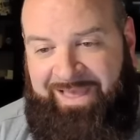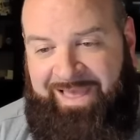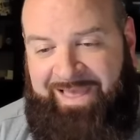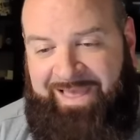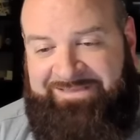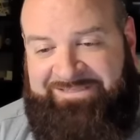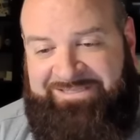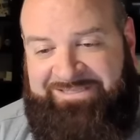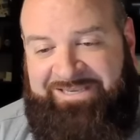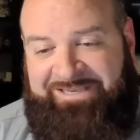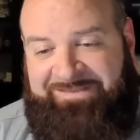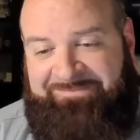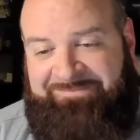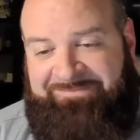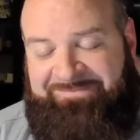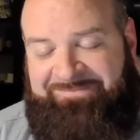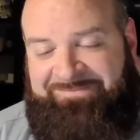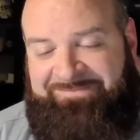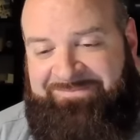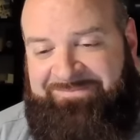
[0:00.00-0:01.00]
And she
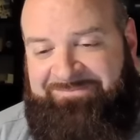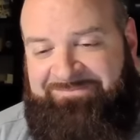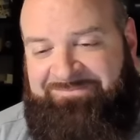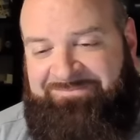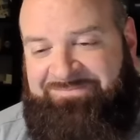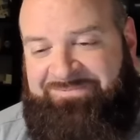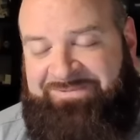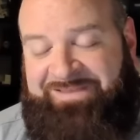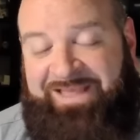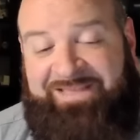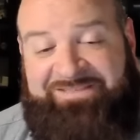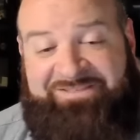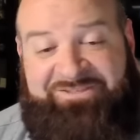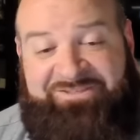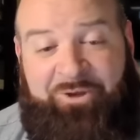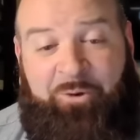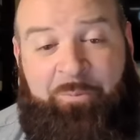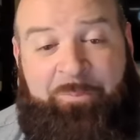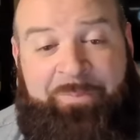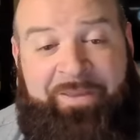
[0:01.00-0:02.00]
gets
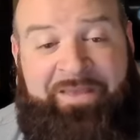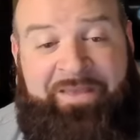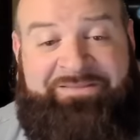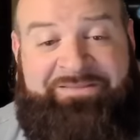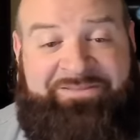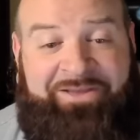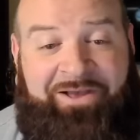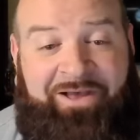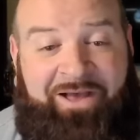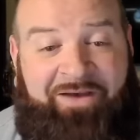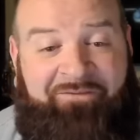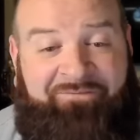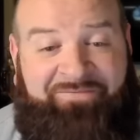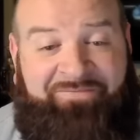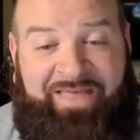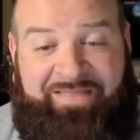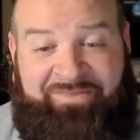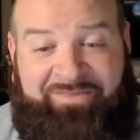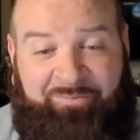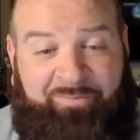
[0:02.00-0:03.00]
so pissed off
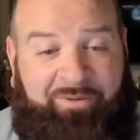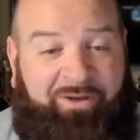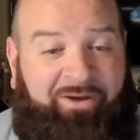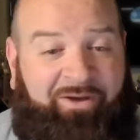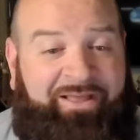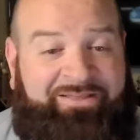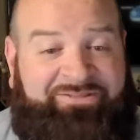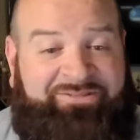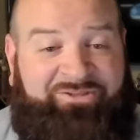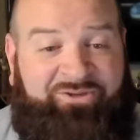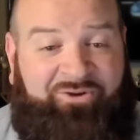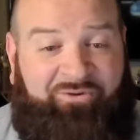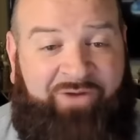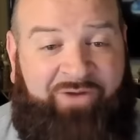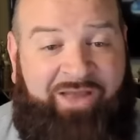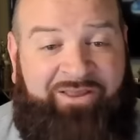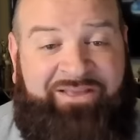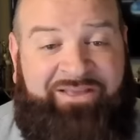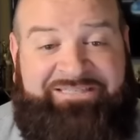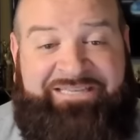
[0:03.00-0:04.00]
that the ball hits the
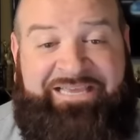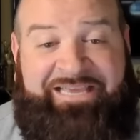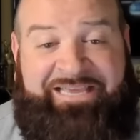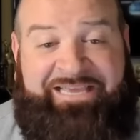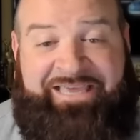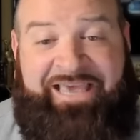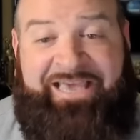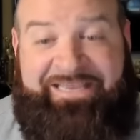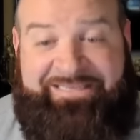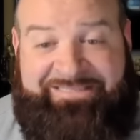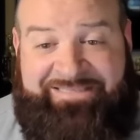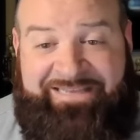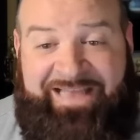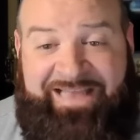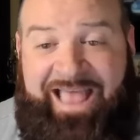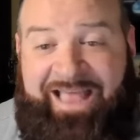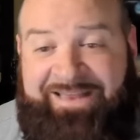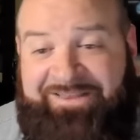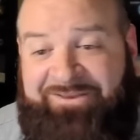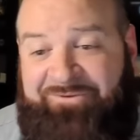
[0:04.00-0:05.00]
ground and she kicks it
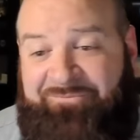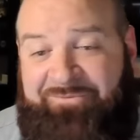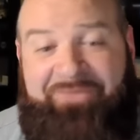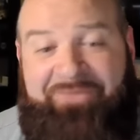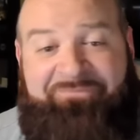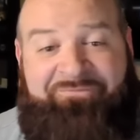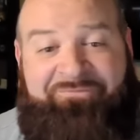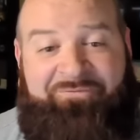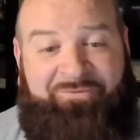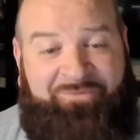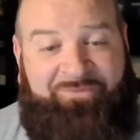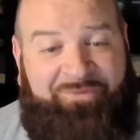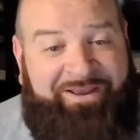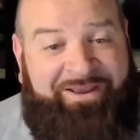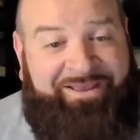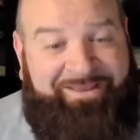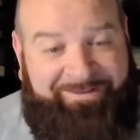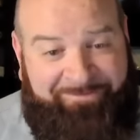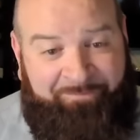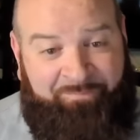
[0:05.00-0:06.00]
at the
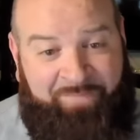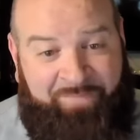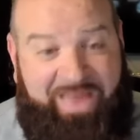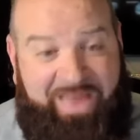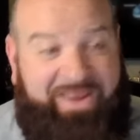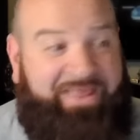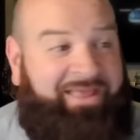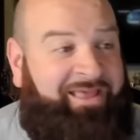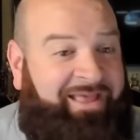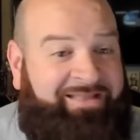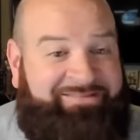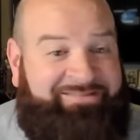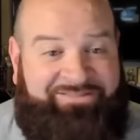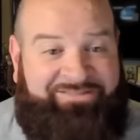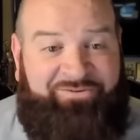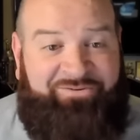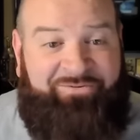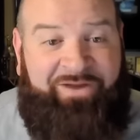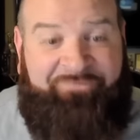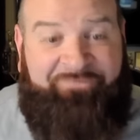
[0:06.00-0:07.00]
referee. And it hits
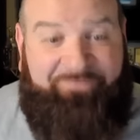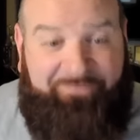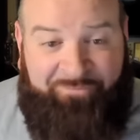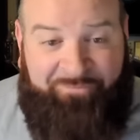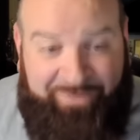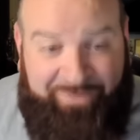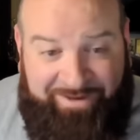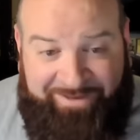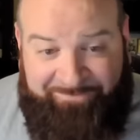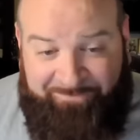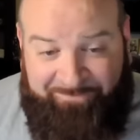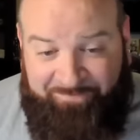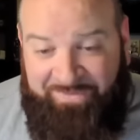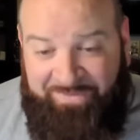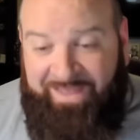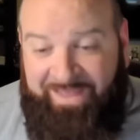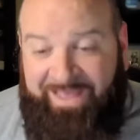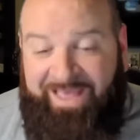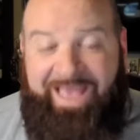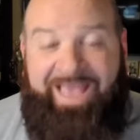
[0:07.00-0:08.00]
the referee.
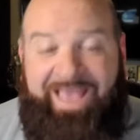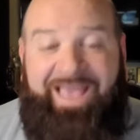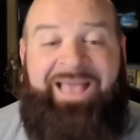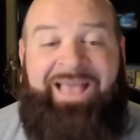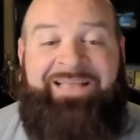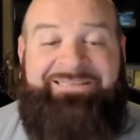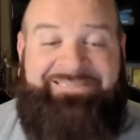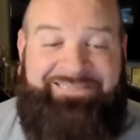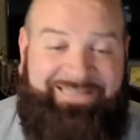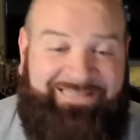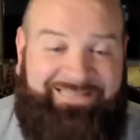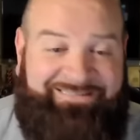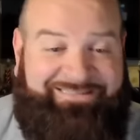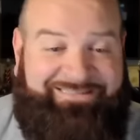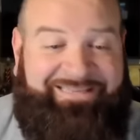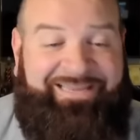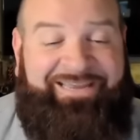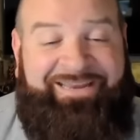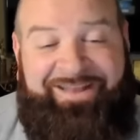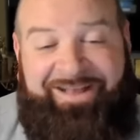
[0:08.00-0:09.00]
And she gets
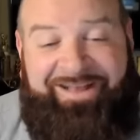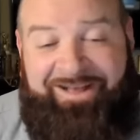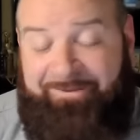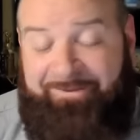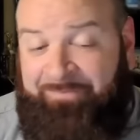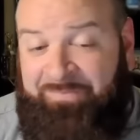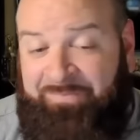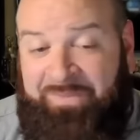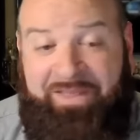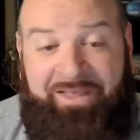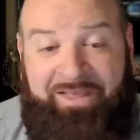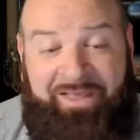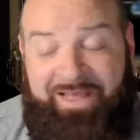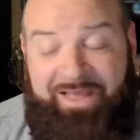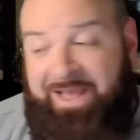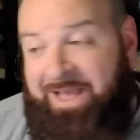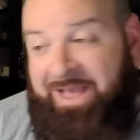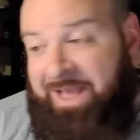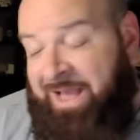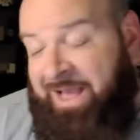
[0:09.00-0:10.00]
teed up.
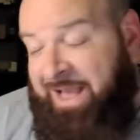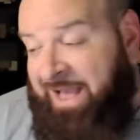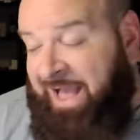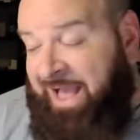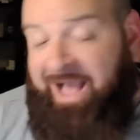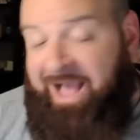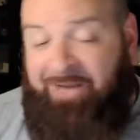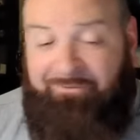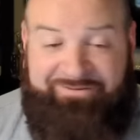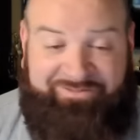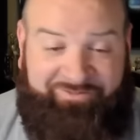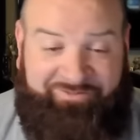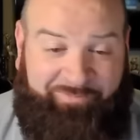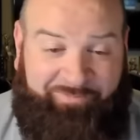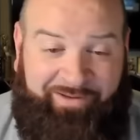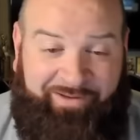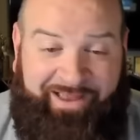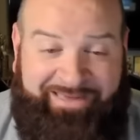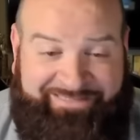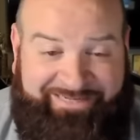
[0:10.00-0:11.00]
I was
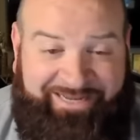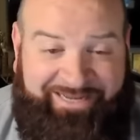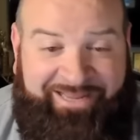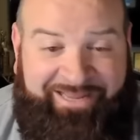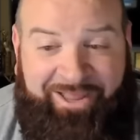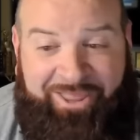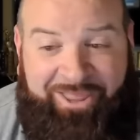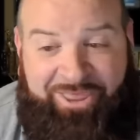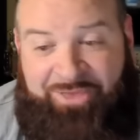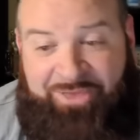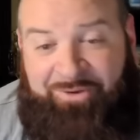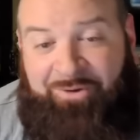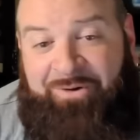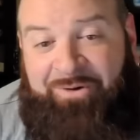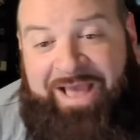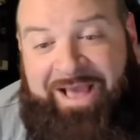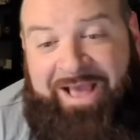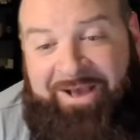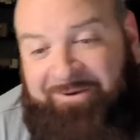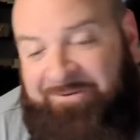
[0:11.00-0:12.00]
surprised she didn't get
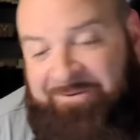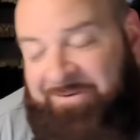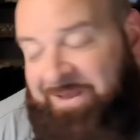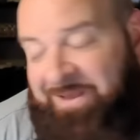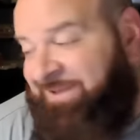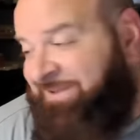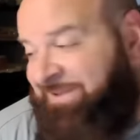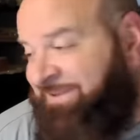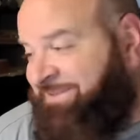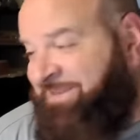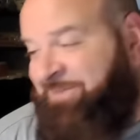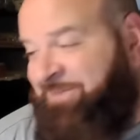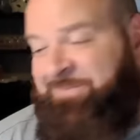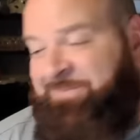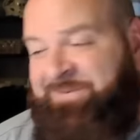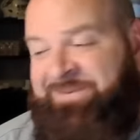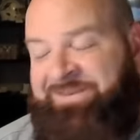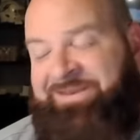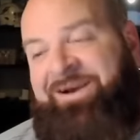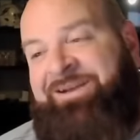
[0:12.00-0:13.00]
thrown out, to
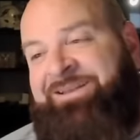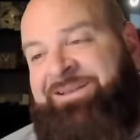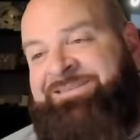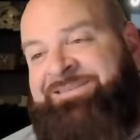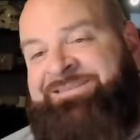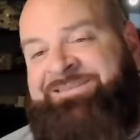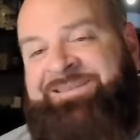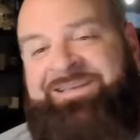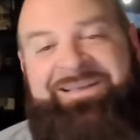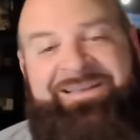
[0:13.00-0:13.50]
be honest.